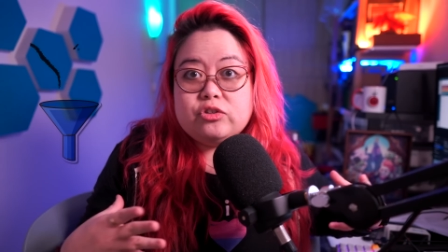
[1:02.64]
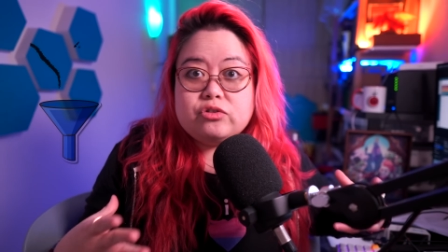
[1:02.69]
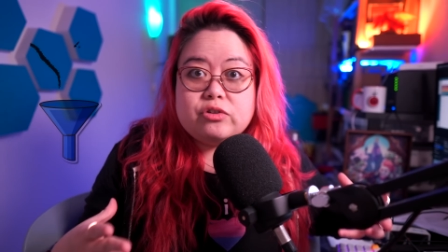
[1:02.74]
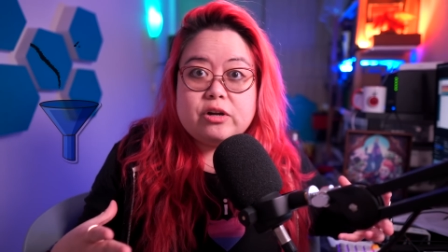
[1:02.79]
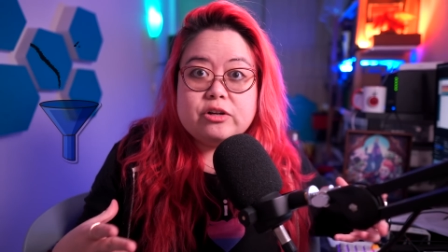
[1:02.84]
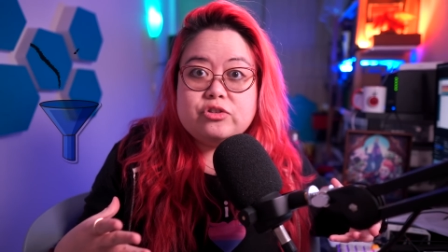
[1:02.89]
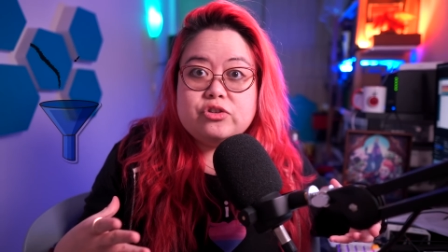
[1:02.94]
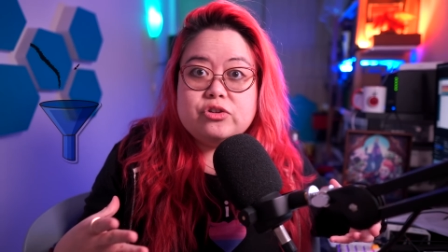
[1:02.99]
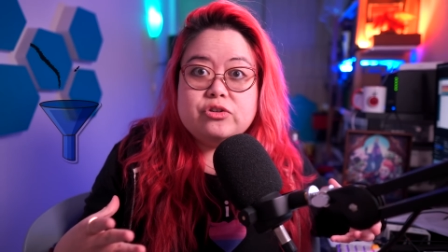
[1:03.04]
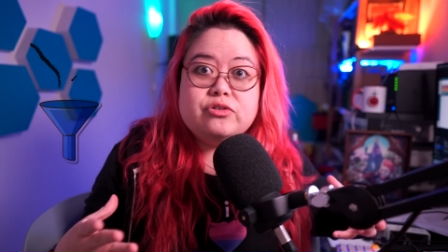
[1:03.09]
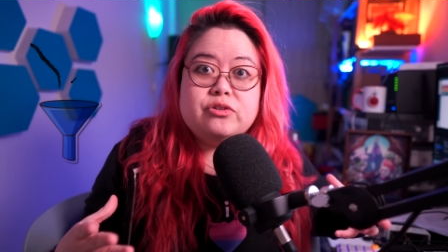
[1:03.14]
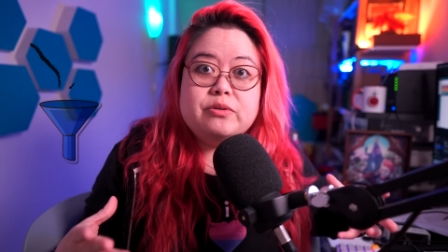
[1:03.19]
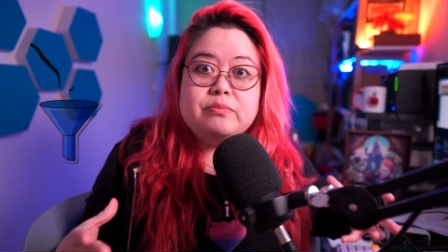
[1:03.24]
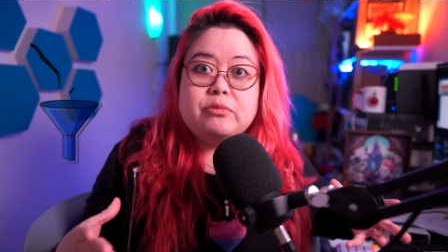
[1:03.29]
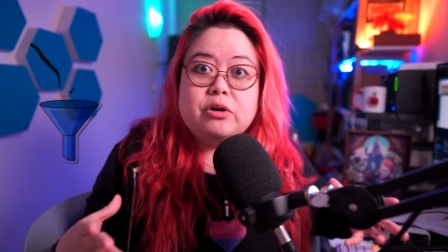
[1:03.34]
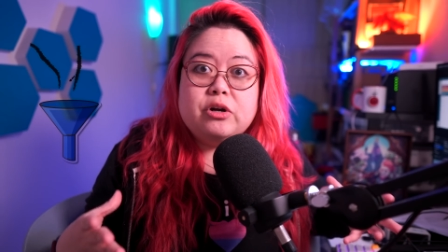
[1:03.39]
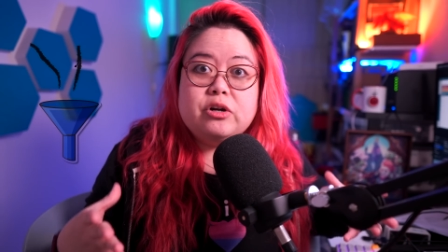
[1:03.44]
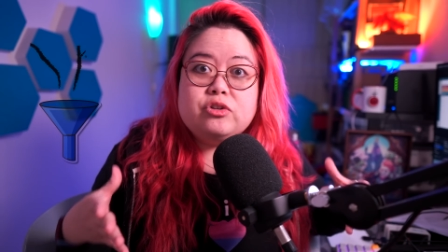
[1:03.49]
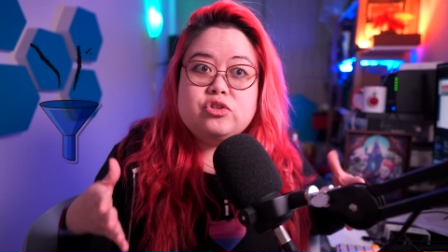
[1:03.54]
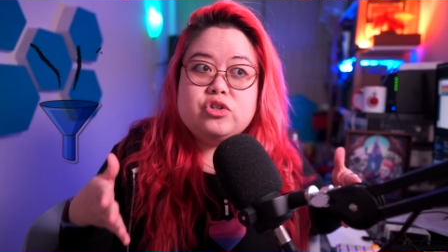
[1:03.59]
structures
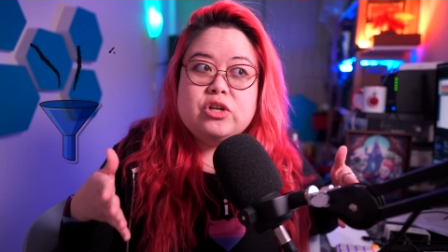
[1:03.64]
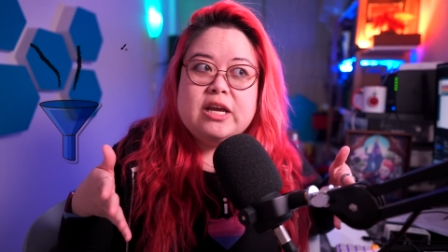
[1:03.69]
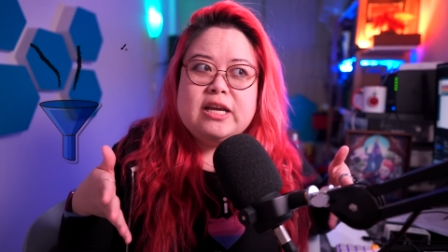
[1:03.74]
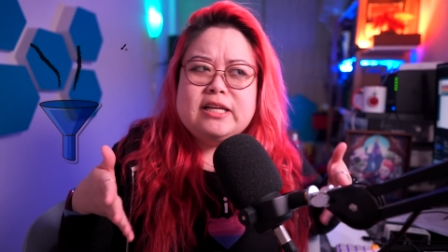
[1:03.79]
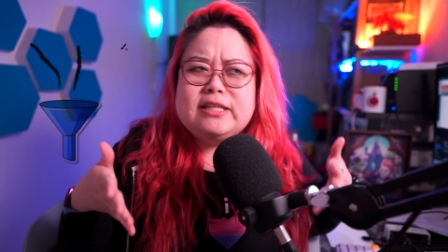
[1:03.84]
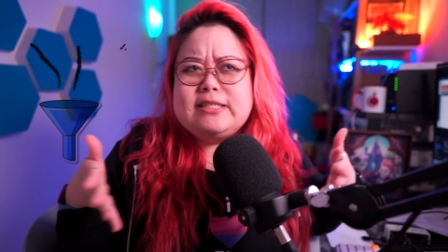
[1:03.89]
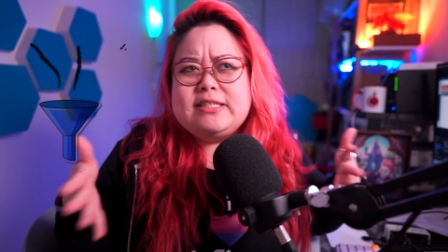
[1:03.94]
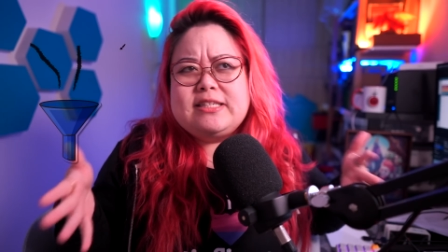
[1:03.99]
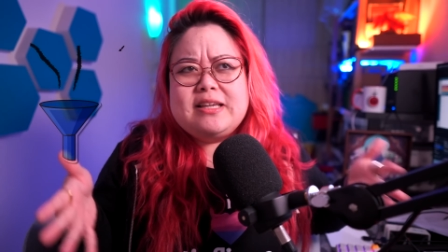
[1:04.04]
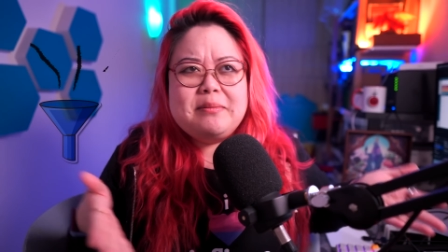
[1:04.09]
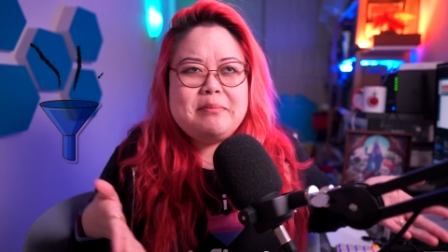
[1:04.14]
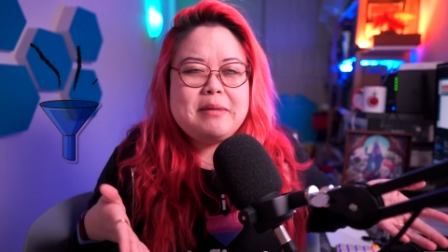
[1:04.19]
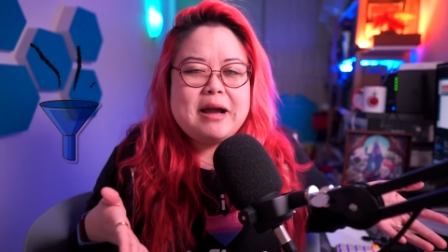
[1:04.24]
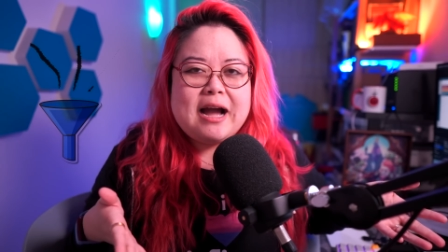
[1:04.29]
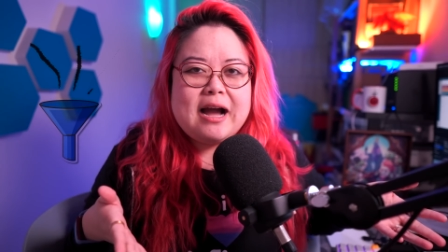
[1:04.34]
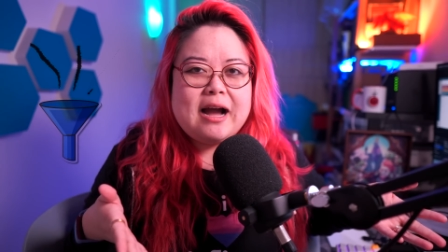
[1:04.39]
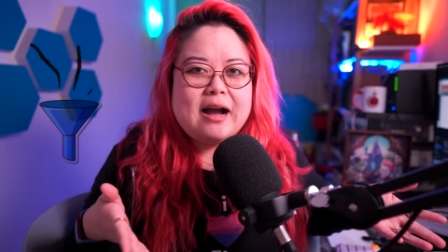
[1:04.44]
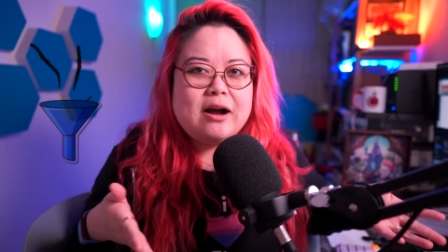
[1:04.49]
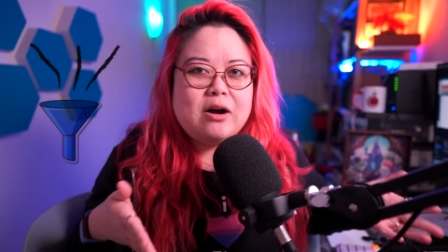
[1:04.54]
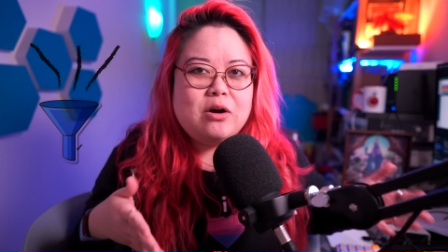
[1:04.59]
emerge and
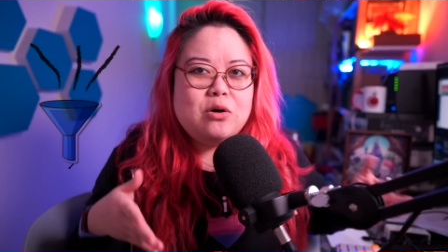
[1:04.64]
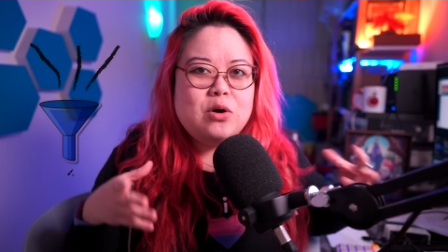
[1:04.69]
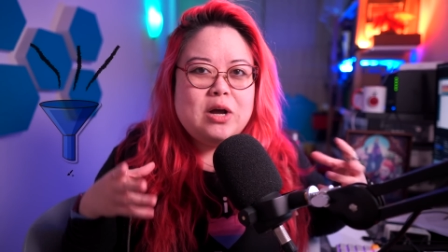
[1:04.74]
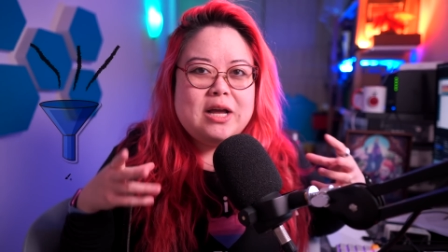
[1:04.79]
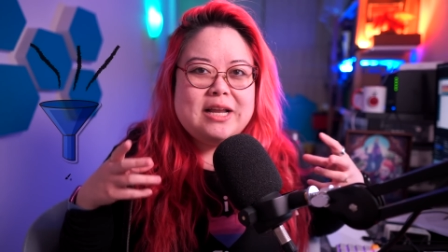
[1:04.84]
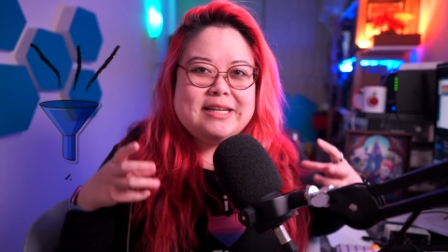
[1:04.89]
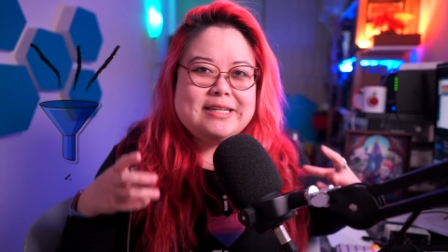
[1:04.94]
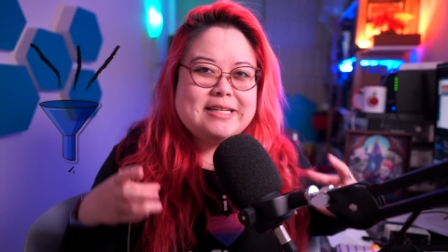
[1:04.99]
somehow